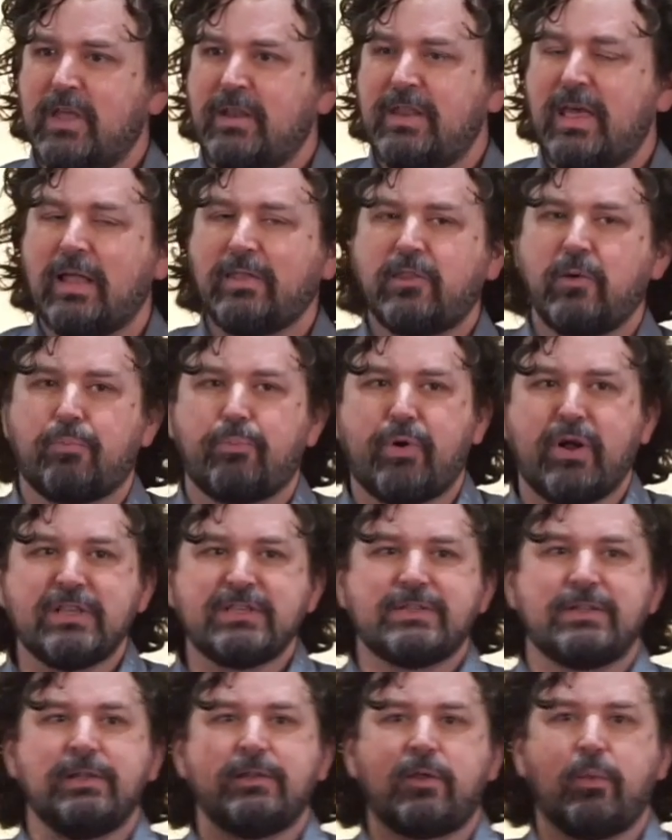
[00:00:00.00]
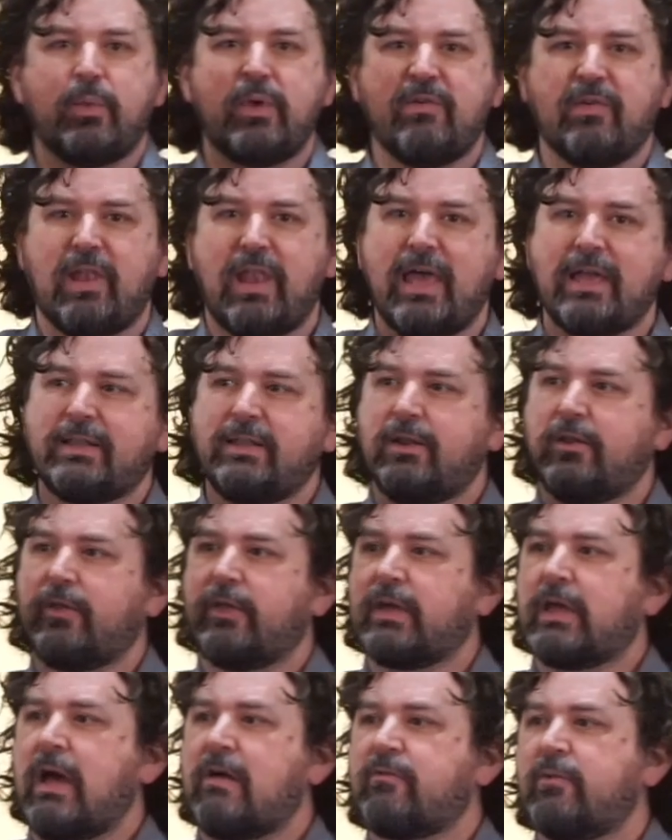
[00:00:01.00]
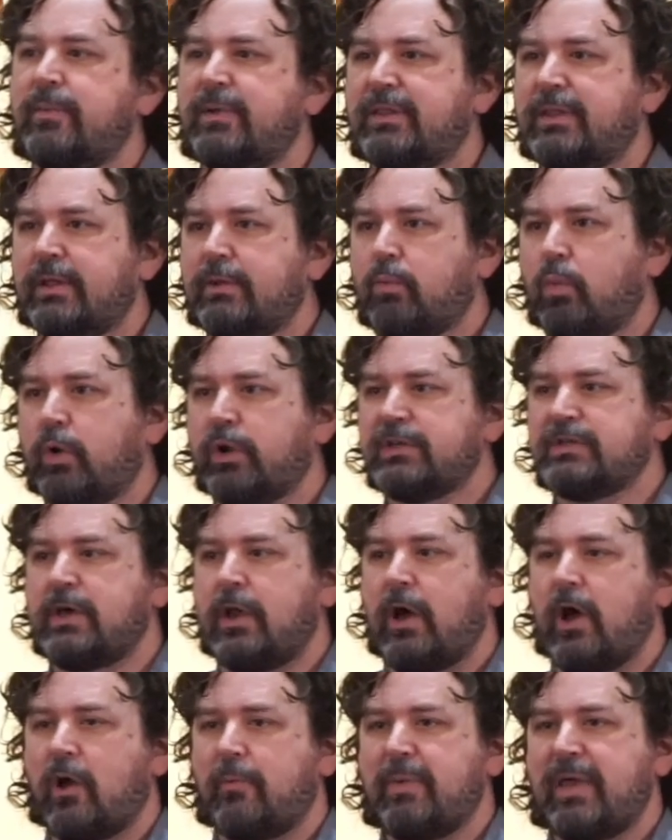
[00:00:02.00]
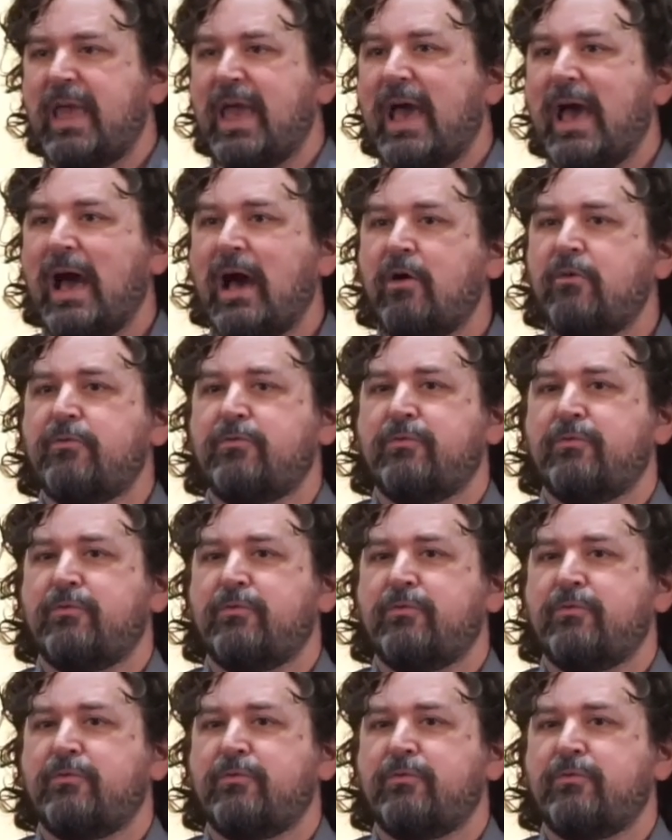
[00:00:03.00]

not the president that we've elected or the government that works on our behalf,